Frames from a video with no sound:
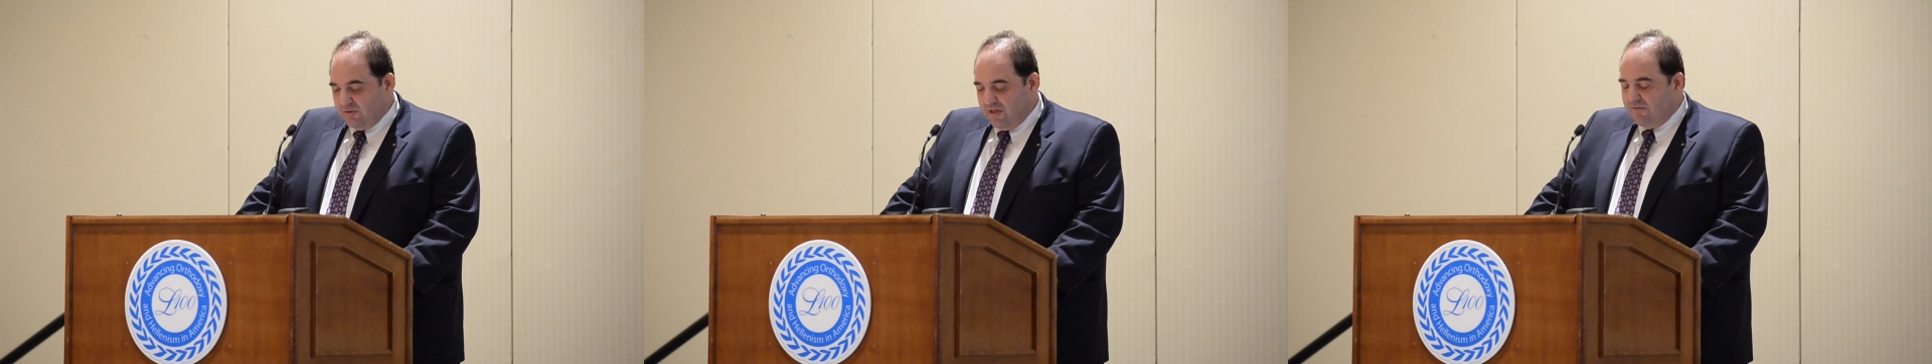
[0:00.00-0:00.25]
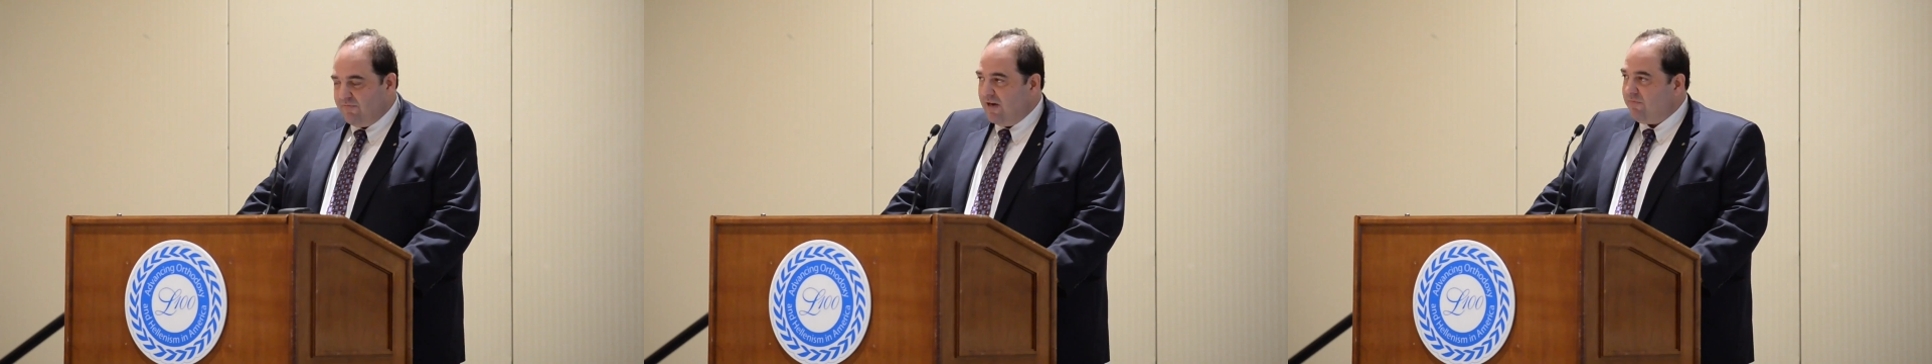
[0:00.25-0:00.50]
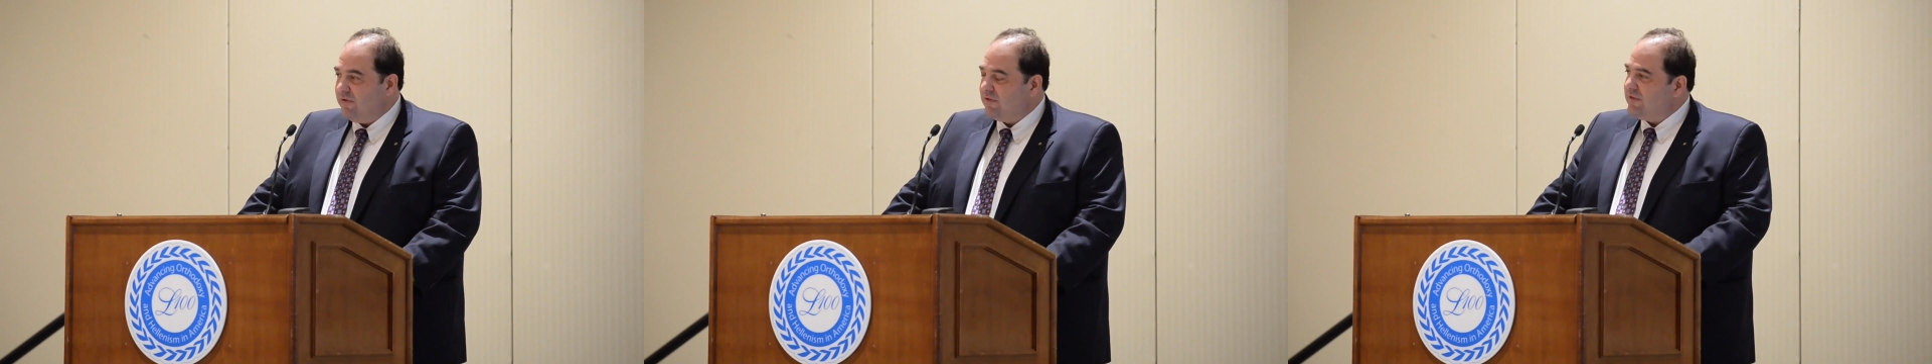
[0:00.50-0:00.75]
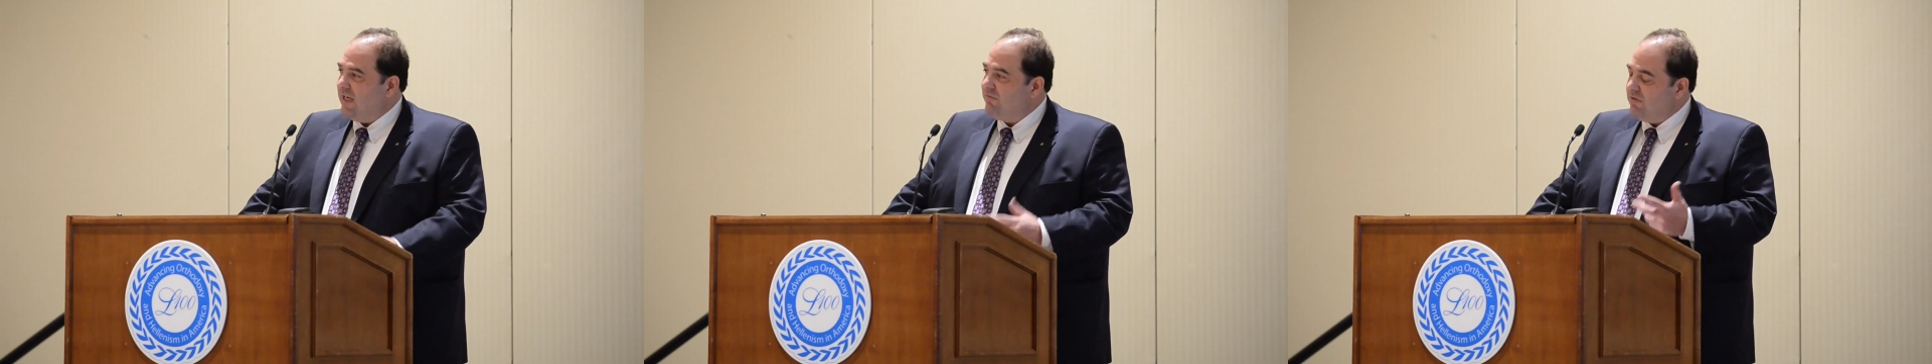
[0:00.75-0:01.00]
relief
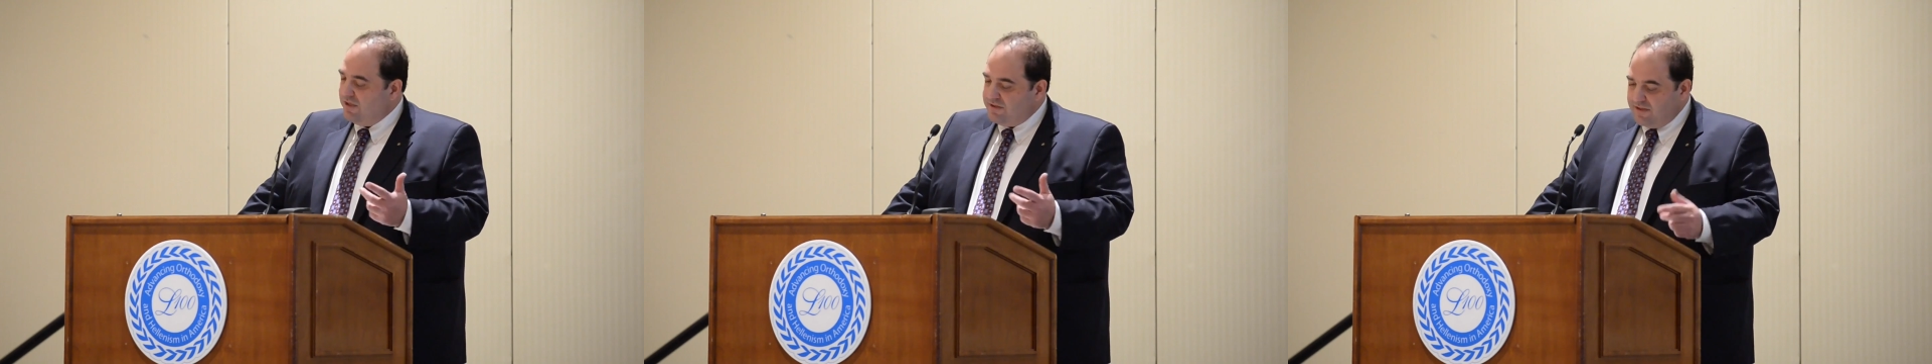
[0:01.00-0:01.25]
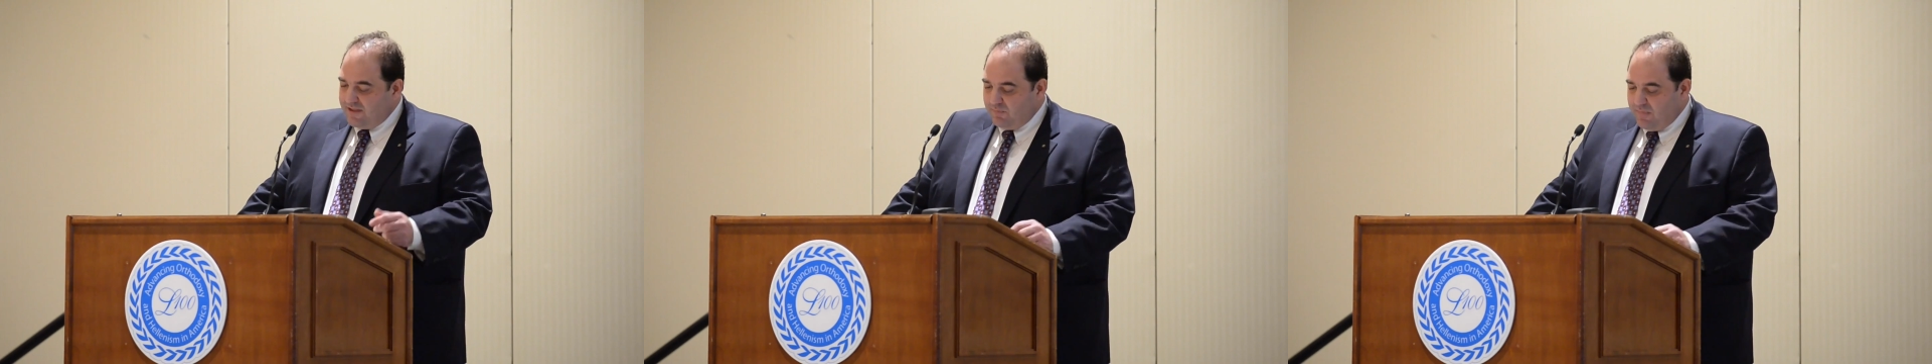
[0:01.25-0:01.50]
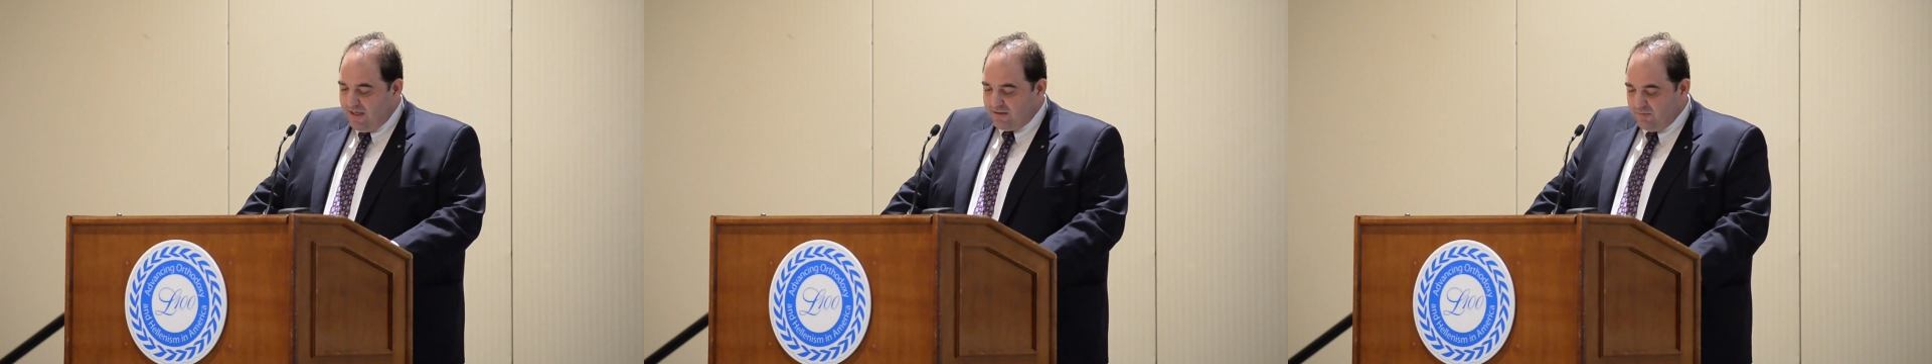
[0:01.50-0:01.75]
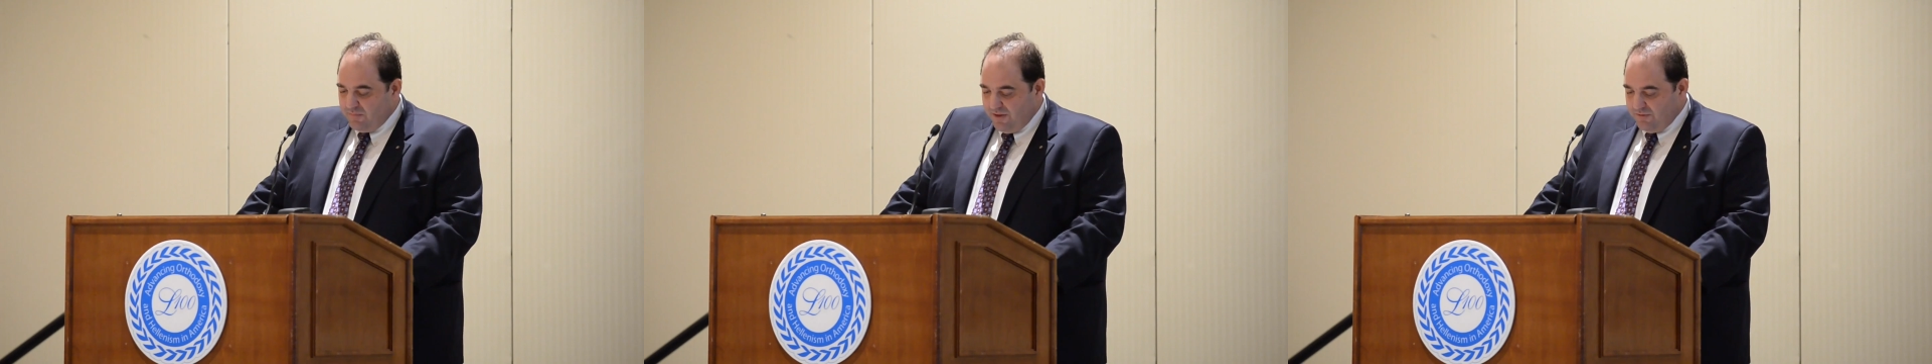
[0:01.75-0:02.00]
efforts, have lunch, and get back
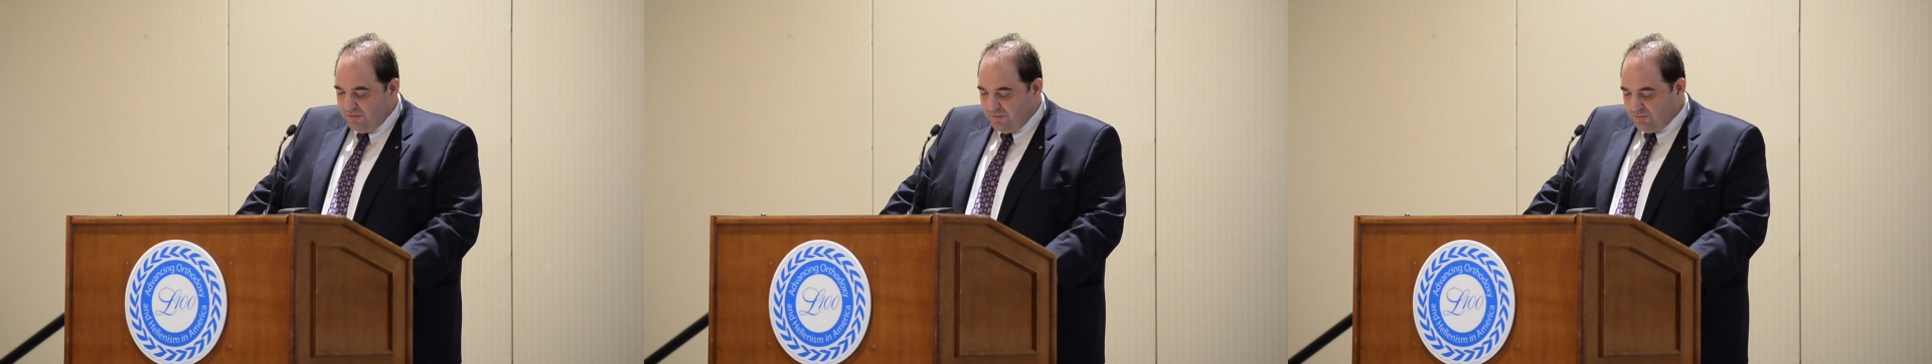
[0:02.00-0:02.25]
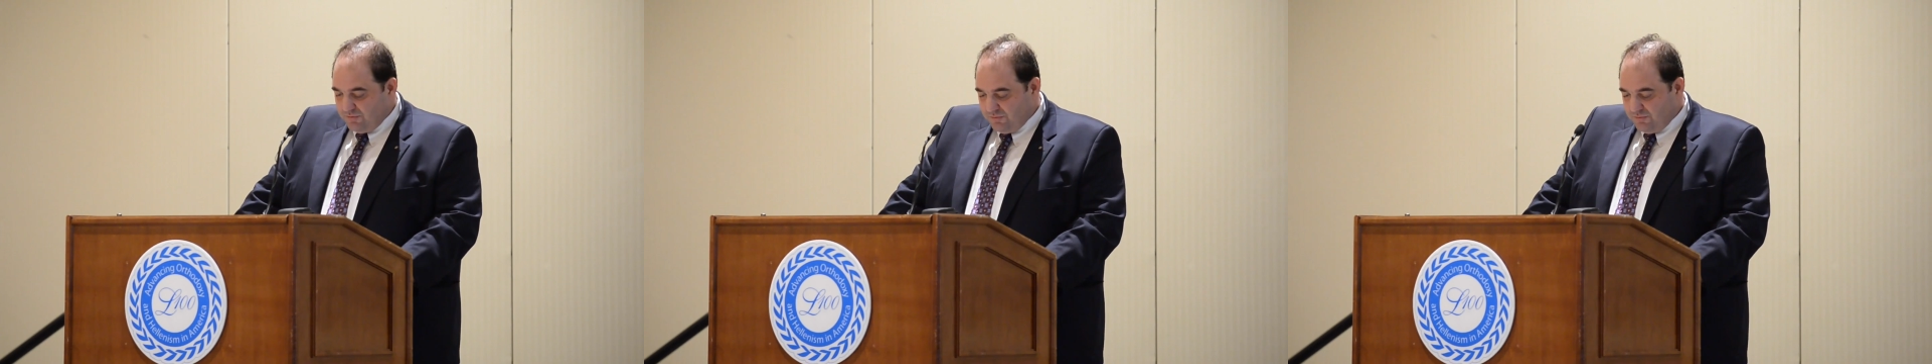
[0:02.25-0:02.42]
to Beirut.